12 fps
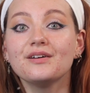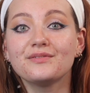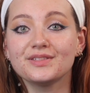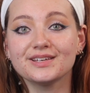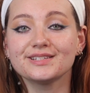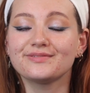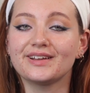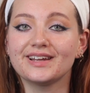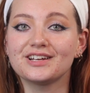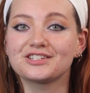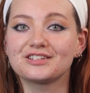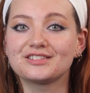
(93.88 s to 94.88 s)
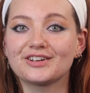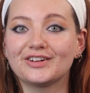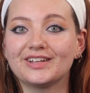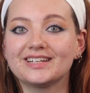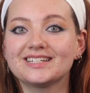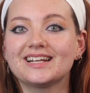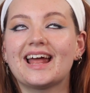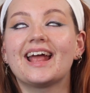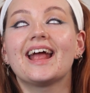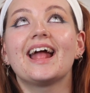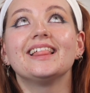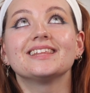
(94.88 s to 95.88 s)
for these foundations earlier
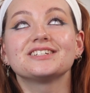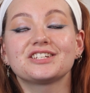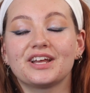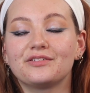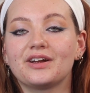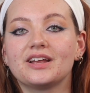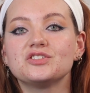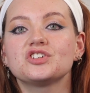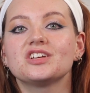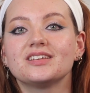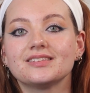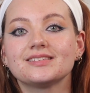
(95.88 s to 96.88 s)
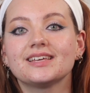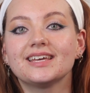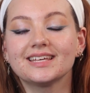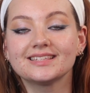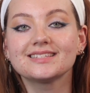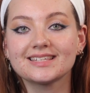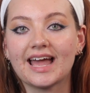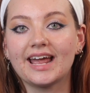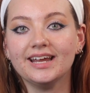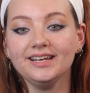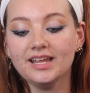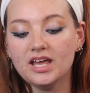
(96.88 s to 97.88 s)
today, and the shade range is
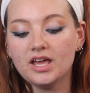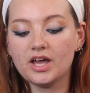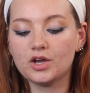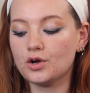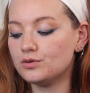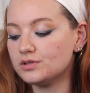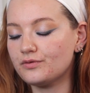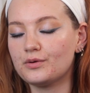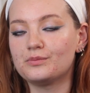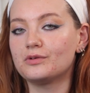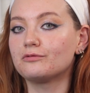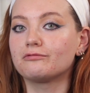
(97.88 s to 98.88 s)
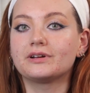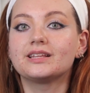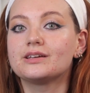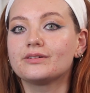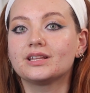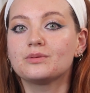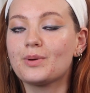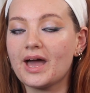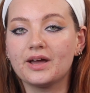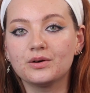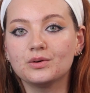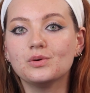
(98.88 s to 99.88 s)
insane. It goes from really
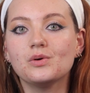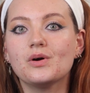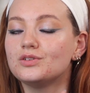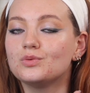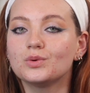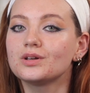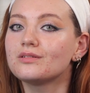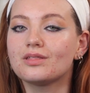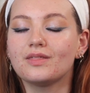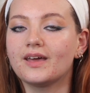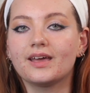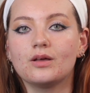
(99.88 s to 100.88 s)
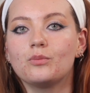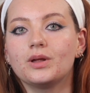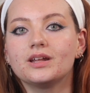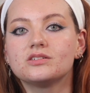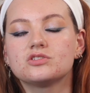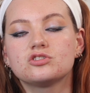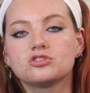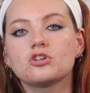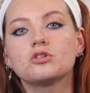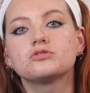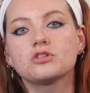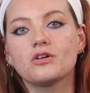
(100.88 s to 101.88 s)
pale, you wouldn't think it, but it is
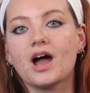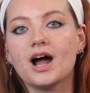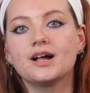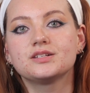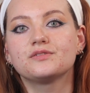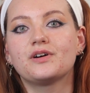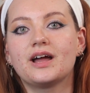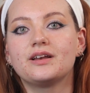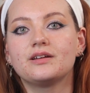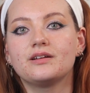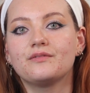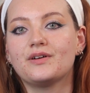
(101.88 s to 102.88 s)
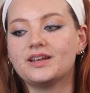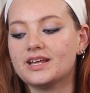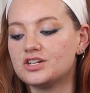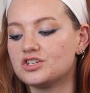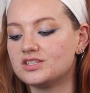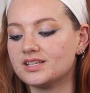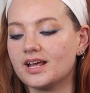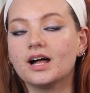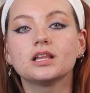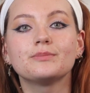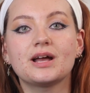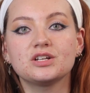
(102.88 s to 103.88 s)
so hard to find foundations and
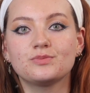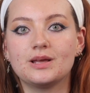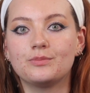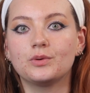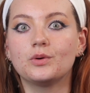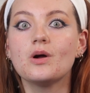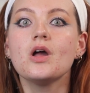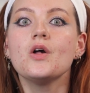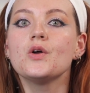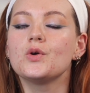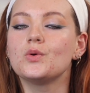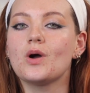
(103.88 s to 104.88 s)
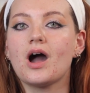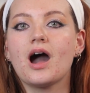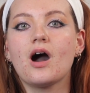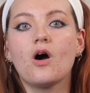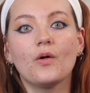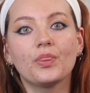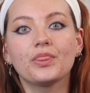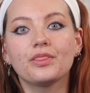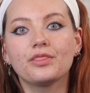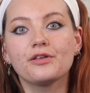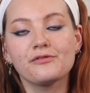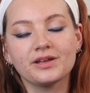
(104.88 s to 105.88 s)
color match people who are on
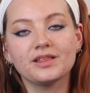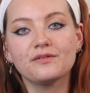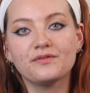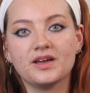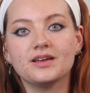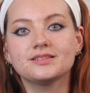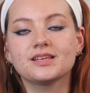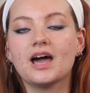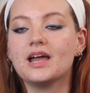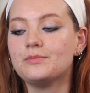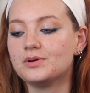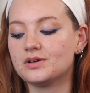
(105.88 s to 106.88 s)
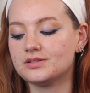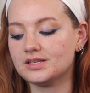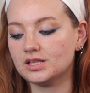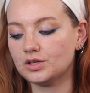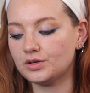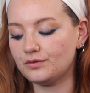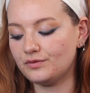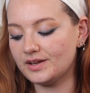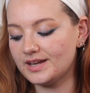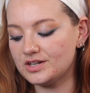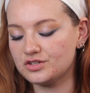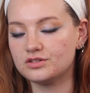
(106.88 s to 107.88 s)
the really fair side, because a lot of
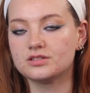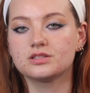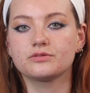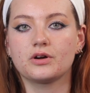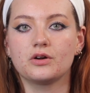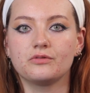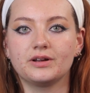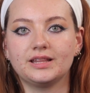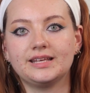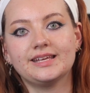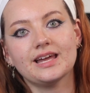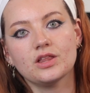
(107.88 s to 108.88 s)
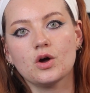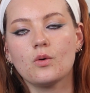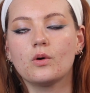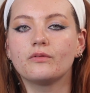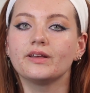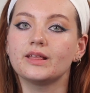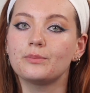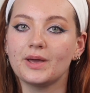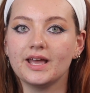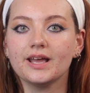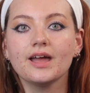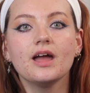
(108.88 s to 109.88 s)
foundations throw really yellow or really
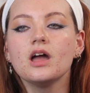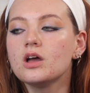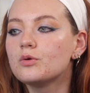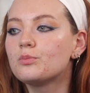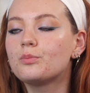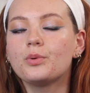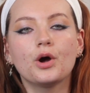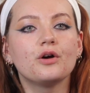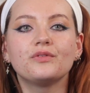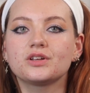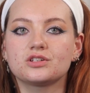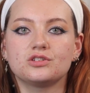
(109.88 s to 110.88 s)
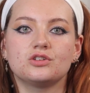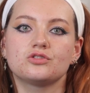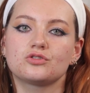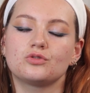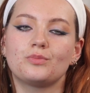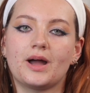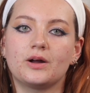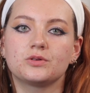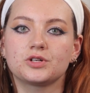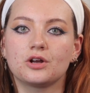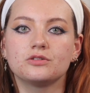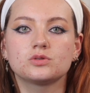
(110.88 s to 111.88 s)
pink. Perfect neutral pale
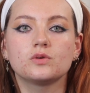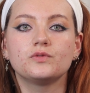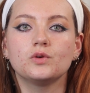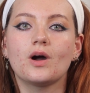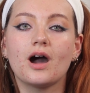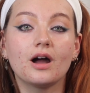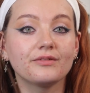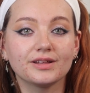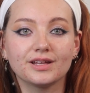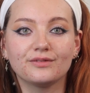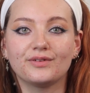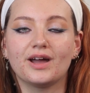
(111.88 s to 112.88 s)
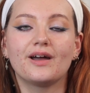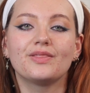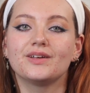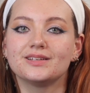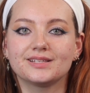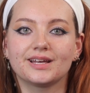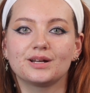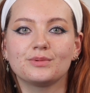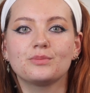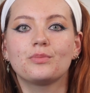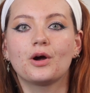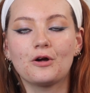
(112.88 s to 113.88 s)
tone. So if you are really fair, these are going to
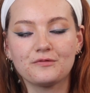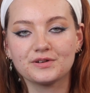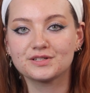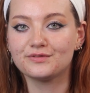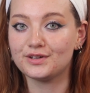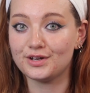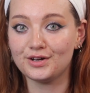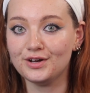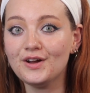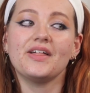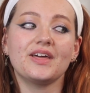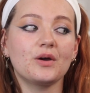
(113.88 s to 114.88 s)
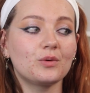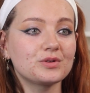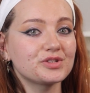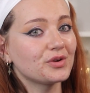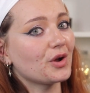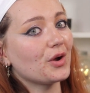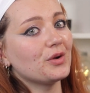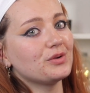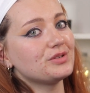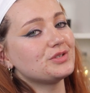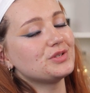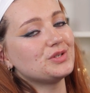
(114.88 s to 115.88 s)
be perfect for you. They also
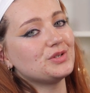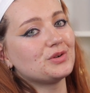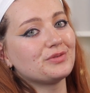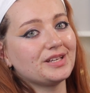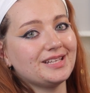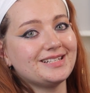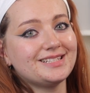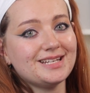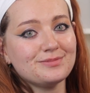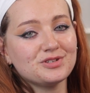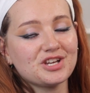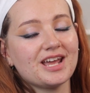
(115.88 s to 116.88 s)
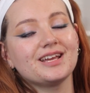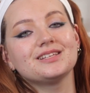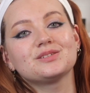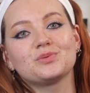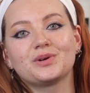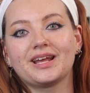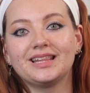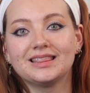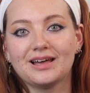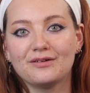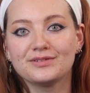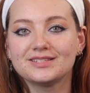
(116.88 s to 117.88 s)
go to your really deep shades. What I
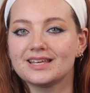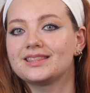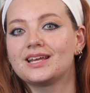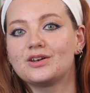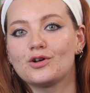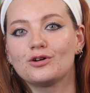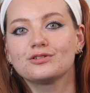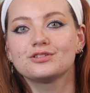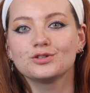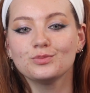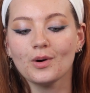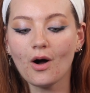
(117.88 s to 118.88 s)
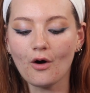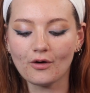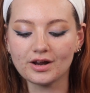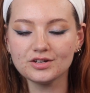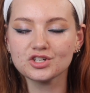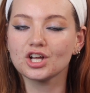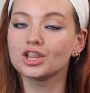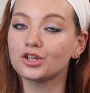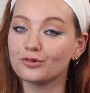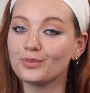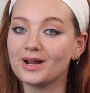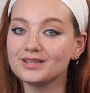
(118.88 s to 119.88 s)
love is that they're not super orange. A
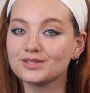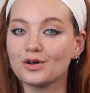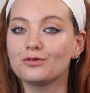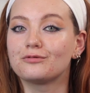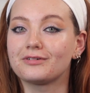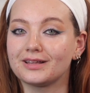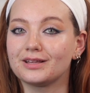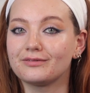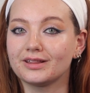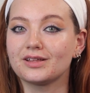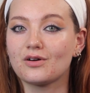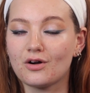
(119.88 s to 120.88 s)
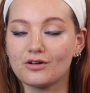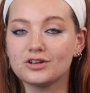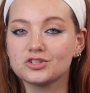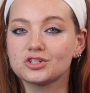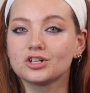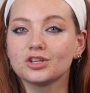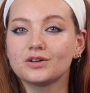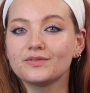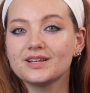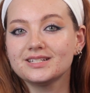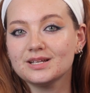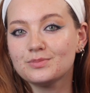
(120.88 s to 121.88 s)
lot of brands go really orange in a lot of
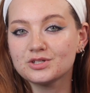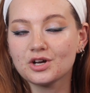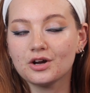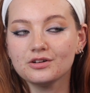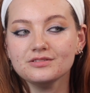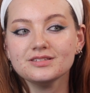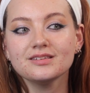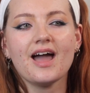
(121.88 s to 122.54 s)
their deeper tones,